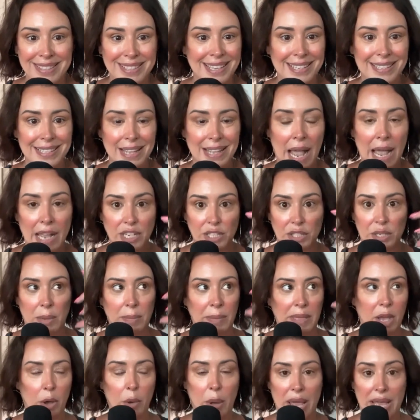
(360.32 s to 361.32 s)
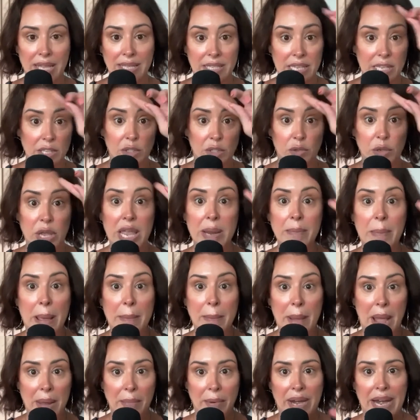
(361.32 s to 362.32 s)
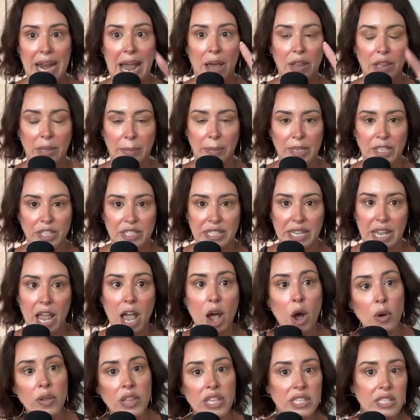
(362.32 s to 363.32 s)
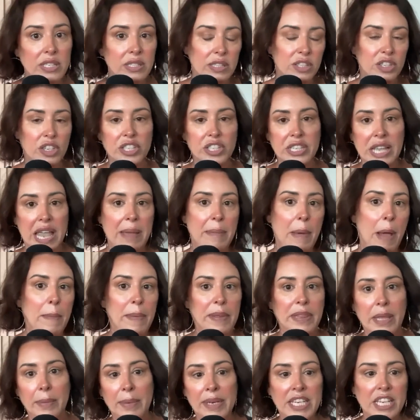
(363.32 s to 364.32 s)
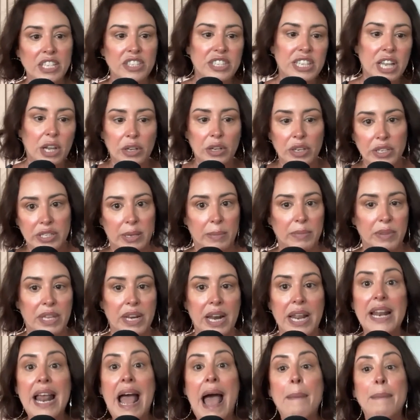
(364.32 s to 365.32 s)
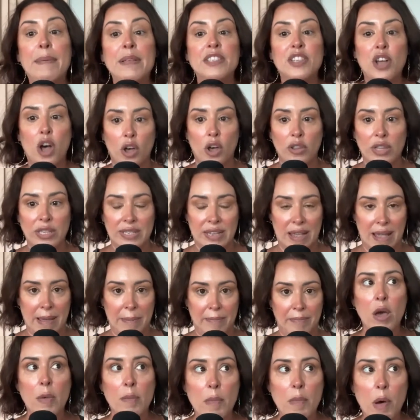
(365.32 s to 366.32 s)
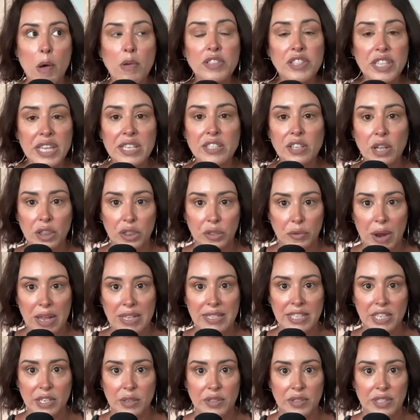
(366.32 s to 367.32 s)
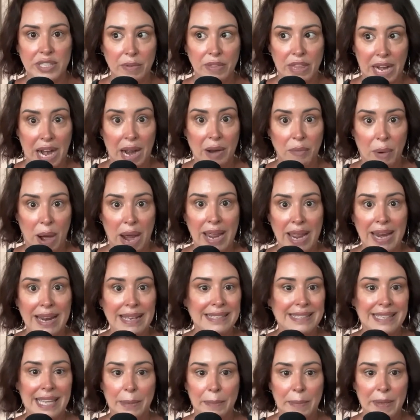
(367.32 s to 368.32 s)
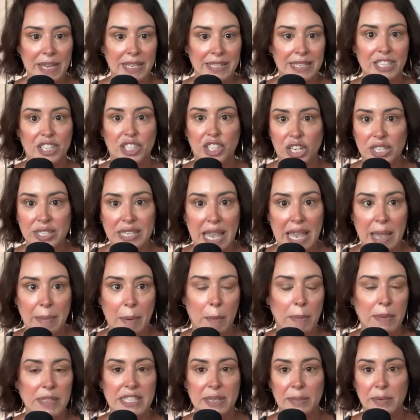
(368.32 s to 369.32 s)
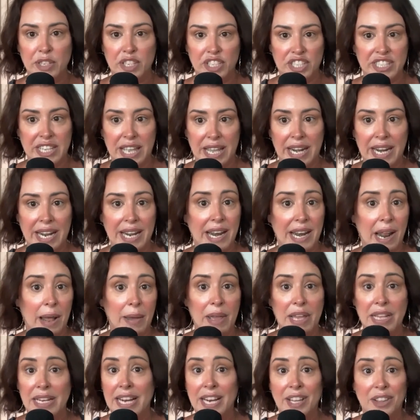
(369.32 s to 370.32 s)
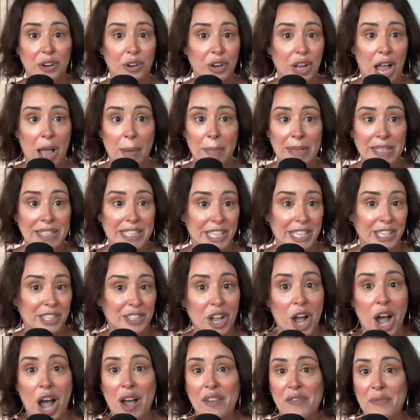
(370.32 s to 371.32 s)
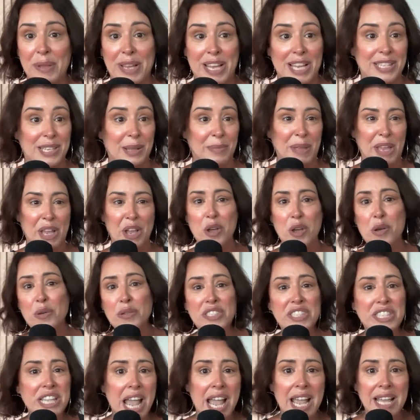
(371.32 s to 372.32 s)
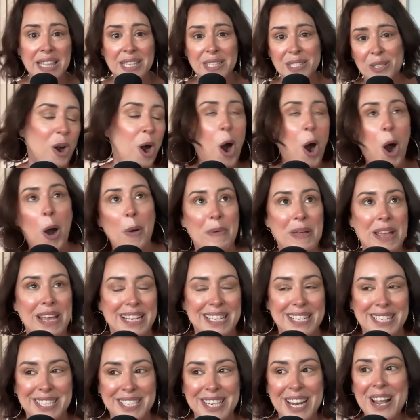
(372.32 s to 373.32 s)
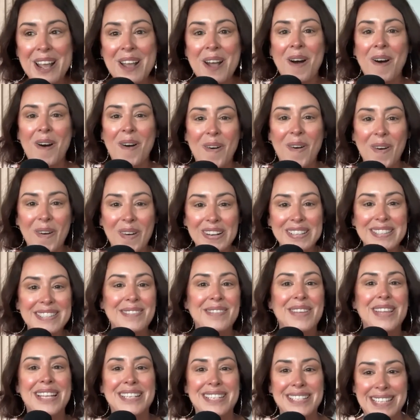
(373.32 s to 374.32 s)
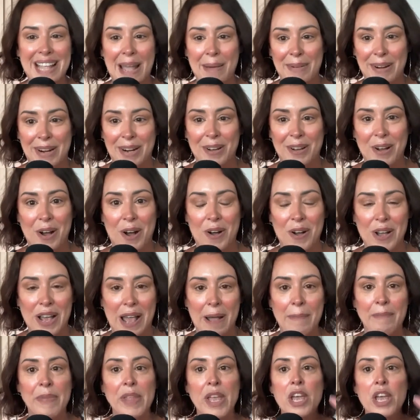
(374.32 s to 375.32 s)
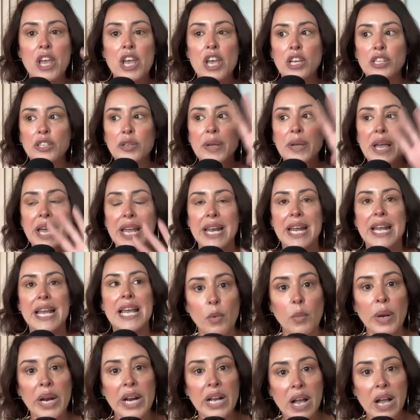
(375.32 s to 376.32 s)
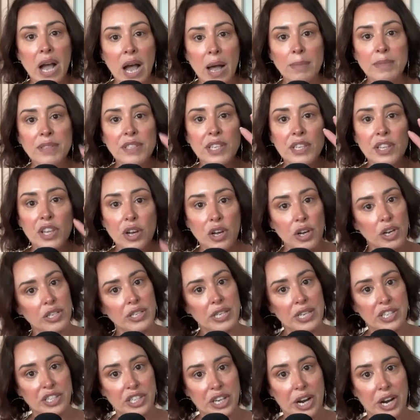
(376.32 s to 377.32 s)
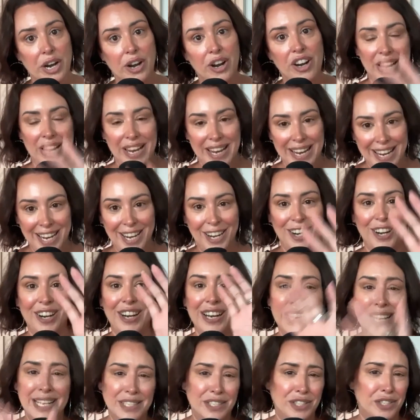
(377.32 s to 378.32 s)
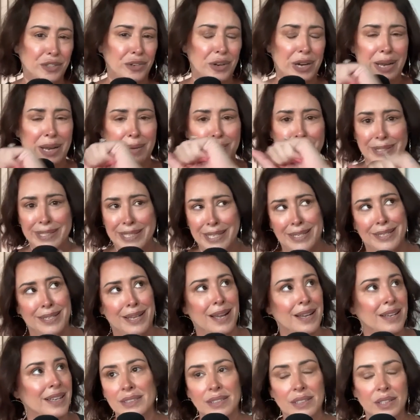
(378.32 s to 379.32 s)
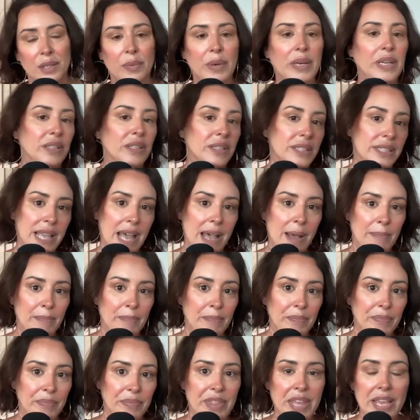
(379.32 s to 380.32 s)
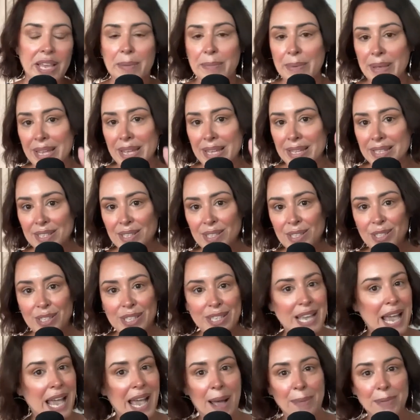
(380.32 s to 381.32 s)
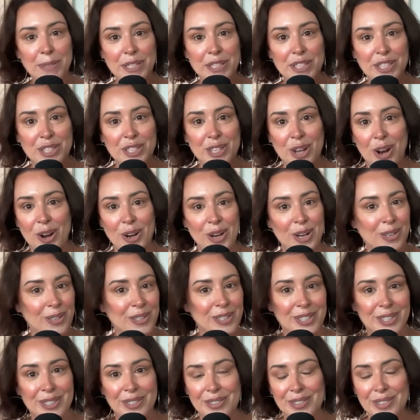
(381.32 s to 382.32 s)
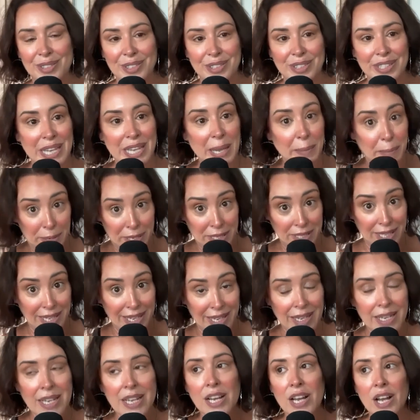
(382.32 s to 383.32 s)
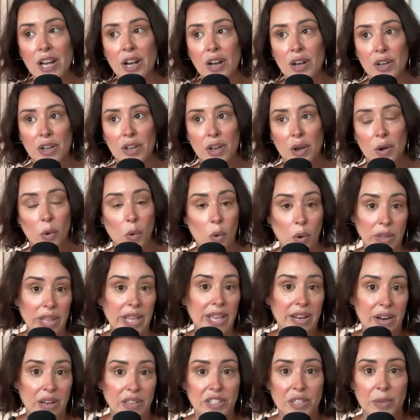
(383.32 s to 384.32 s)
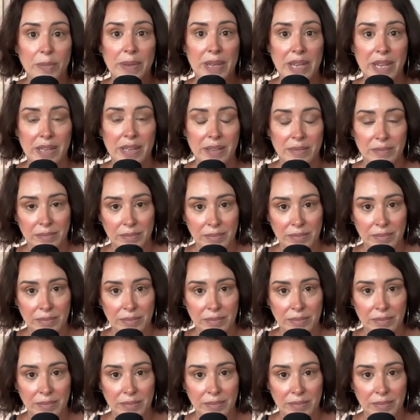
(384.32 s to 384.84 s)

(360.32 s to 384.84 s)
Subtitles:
because I'm like, okay, it's in my mind right now. Let me just say, oh, this just came up and let me just tell you something. It happens all the time. Most things on Threads that you see that I write is like because it just came up and someone just said it, and it either got me ticked off because I'm like, who's saying this garbage? Or it's something that just happened in a call. Okay. So again, when it comes to the hooks I share here, Instagram, TikTok, the Reels Lab, they can be caption starters typically, or they can also be